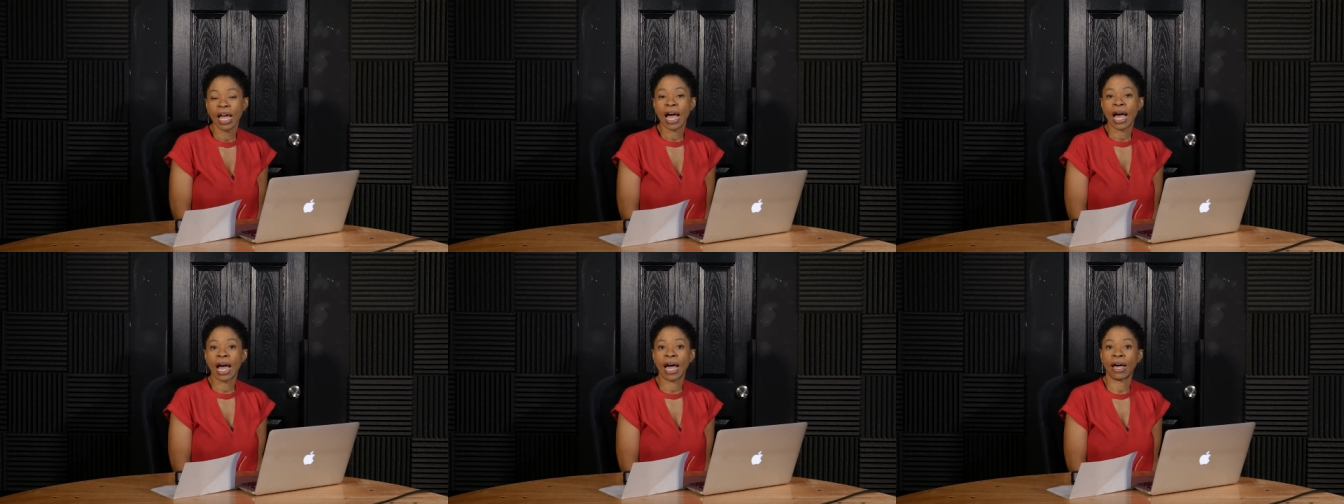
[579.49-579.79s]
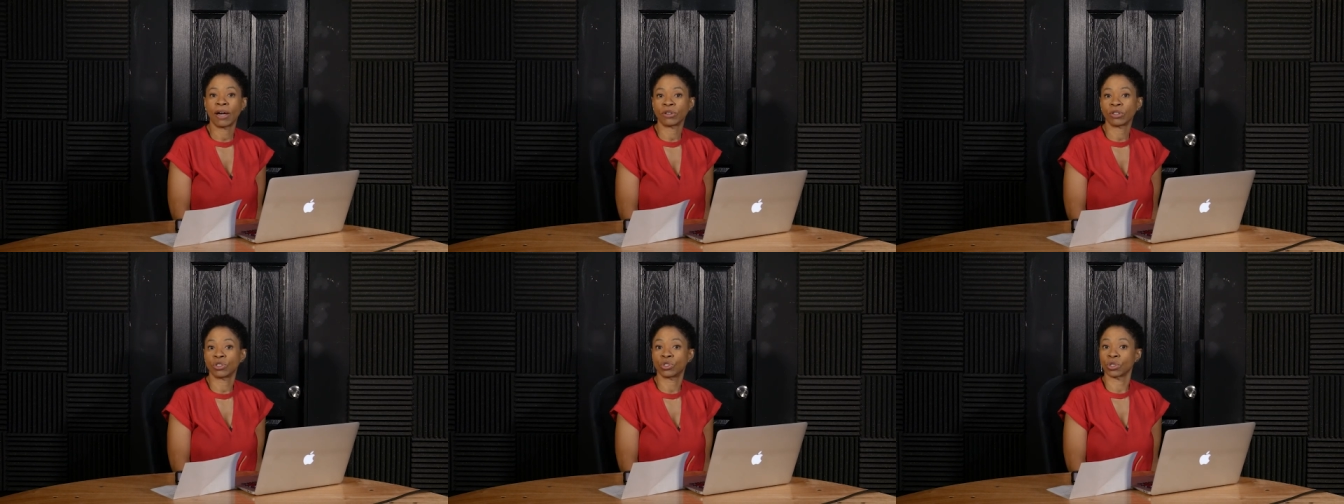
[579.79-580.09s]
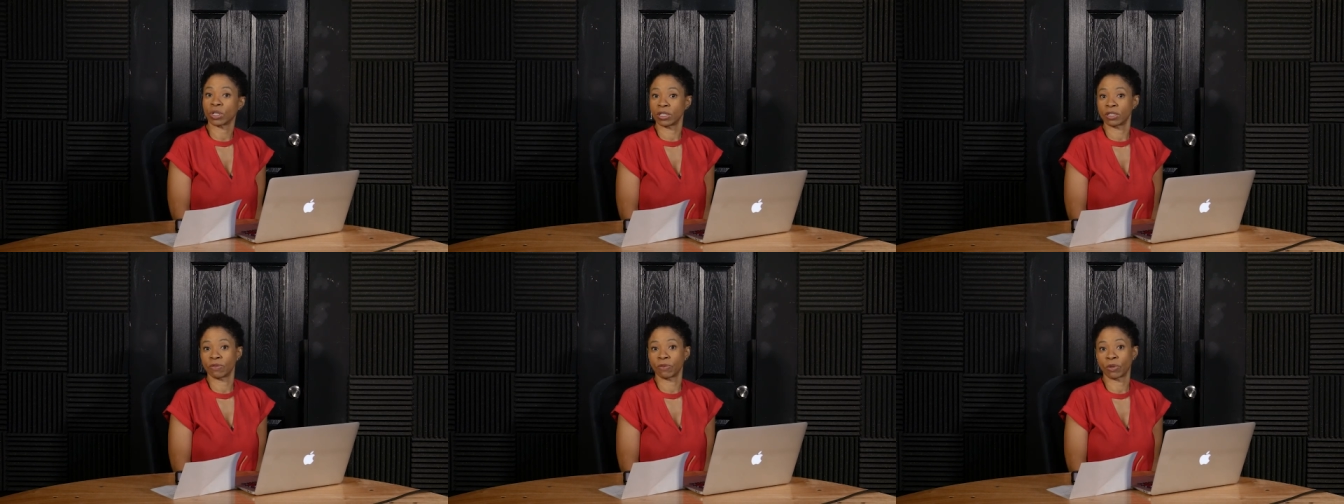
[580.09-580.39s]
how to
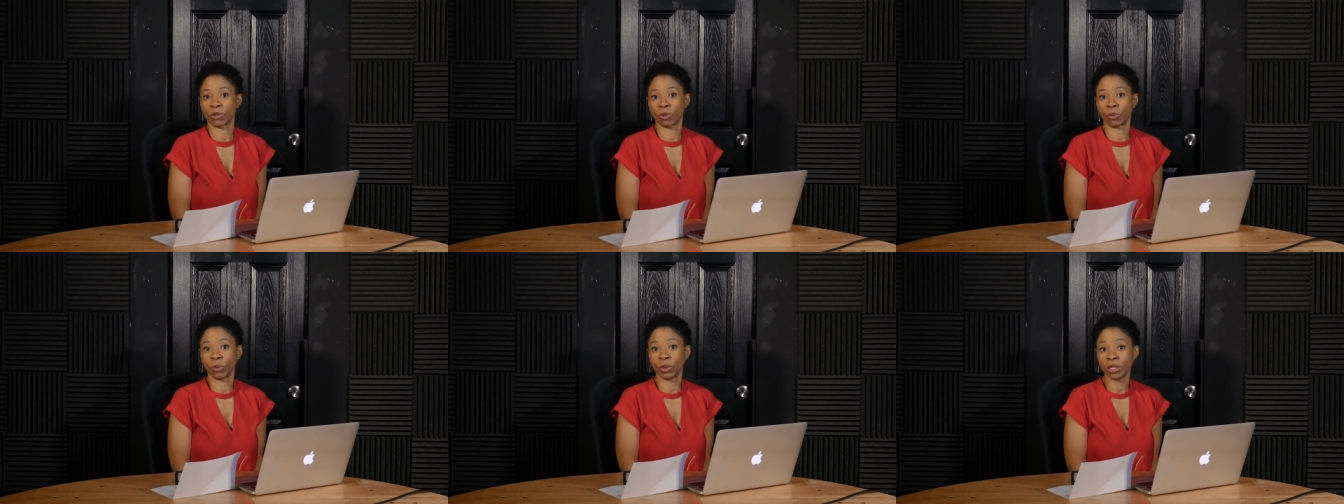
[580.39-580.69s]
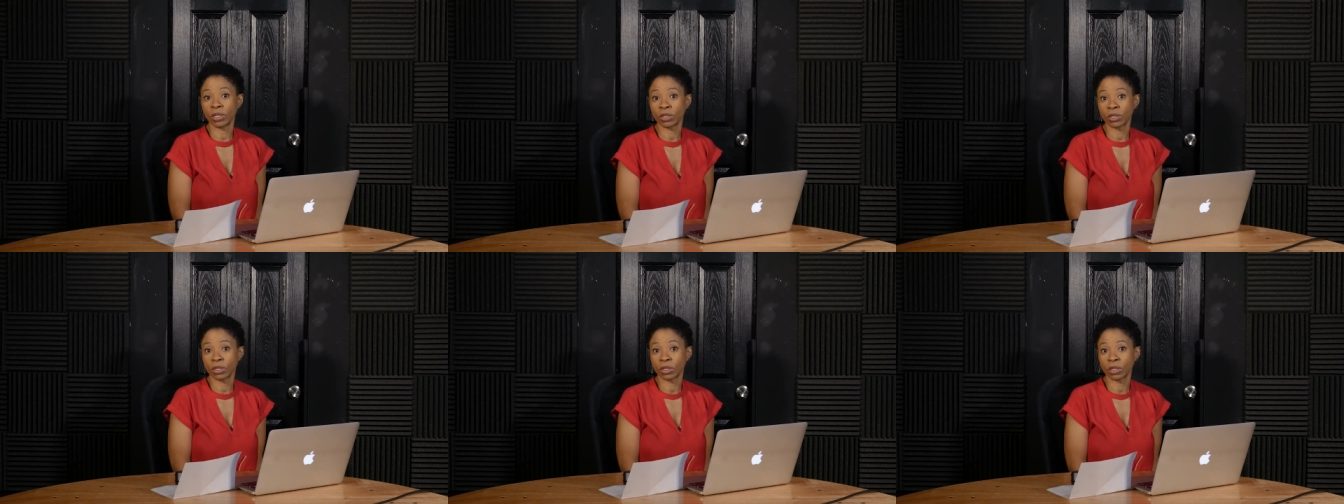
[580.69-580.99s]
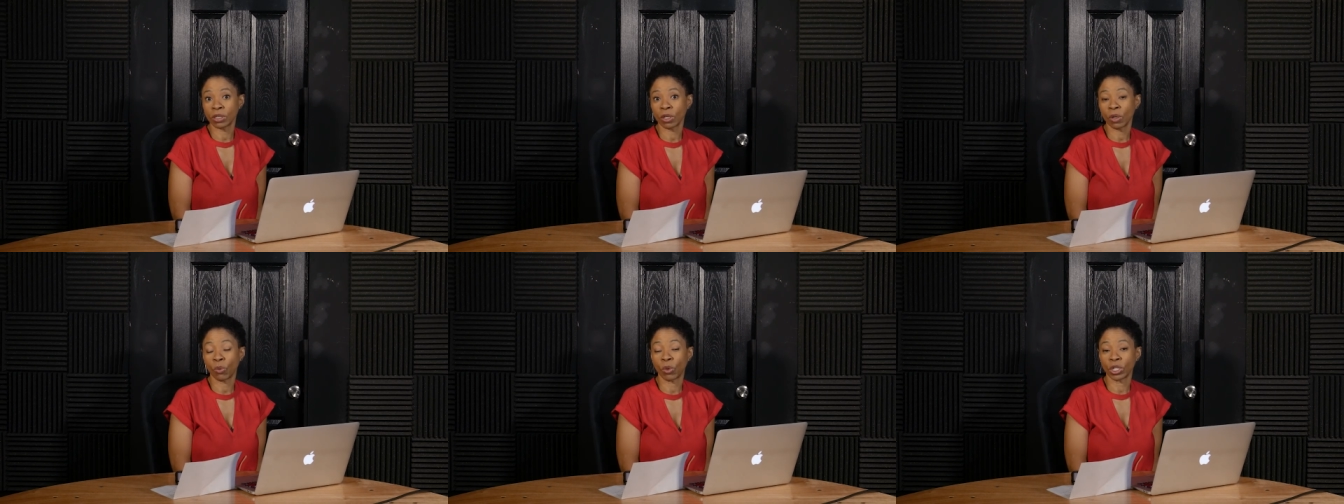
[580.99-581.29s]
dress for the
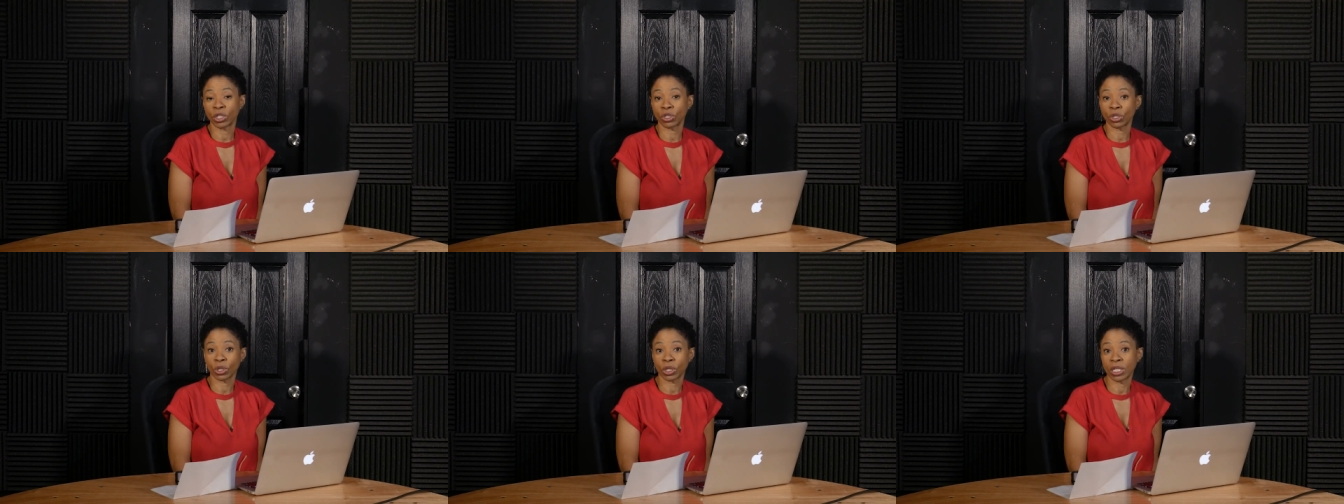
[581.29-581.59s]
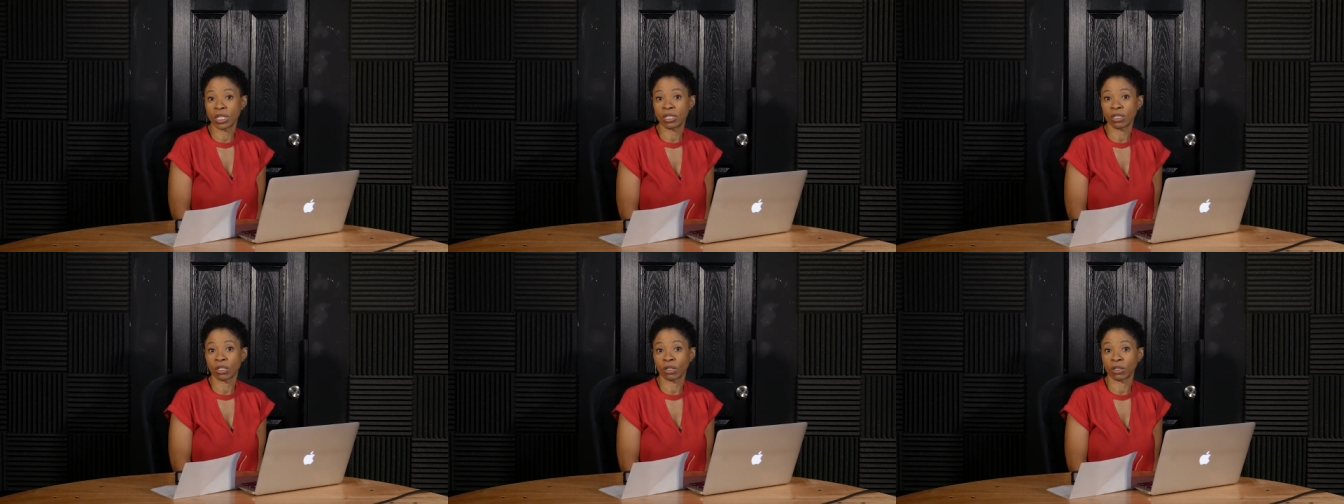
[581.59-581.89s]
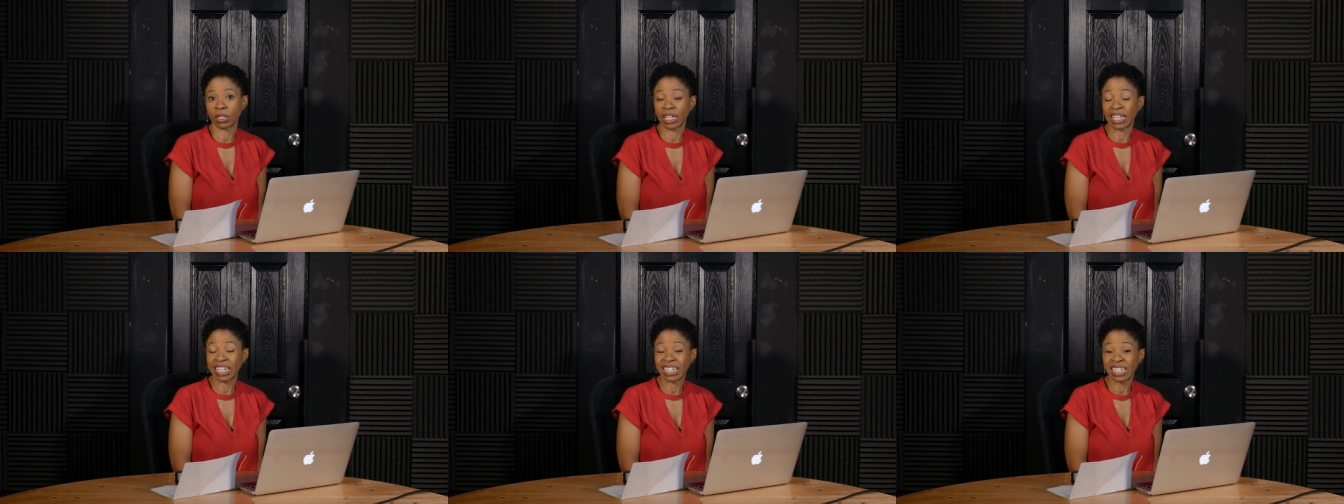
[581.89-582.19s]
winter, what trends
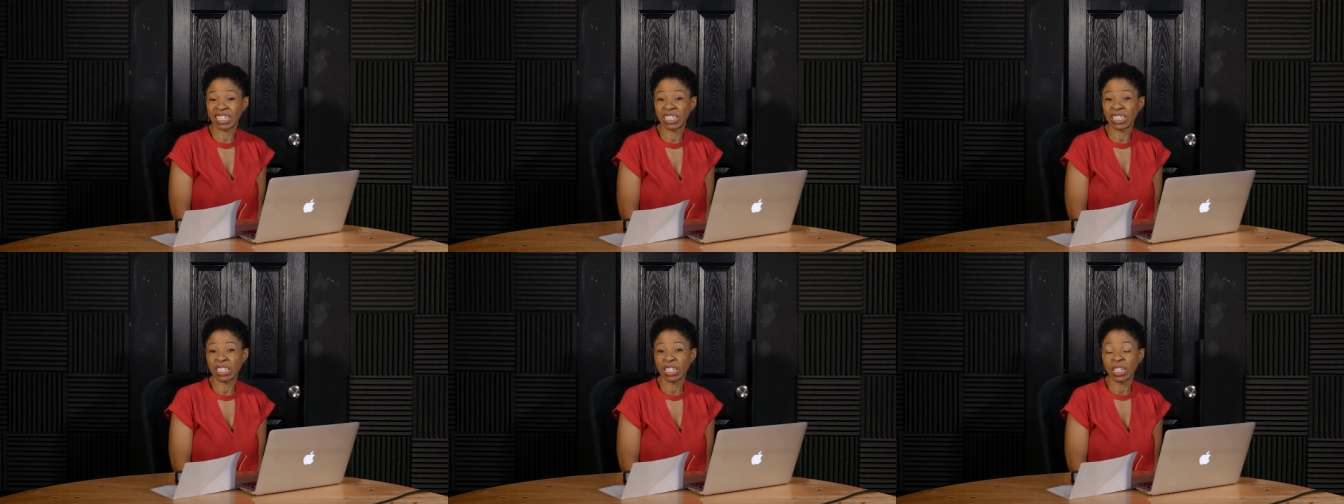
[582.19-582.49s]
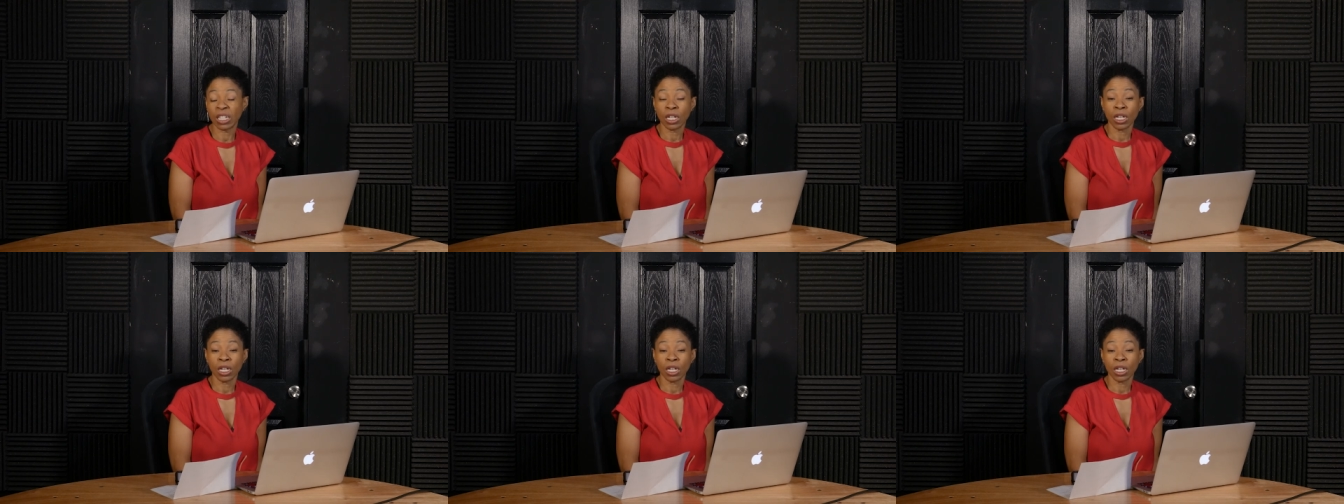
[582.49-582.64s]
are in,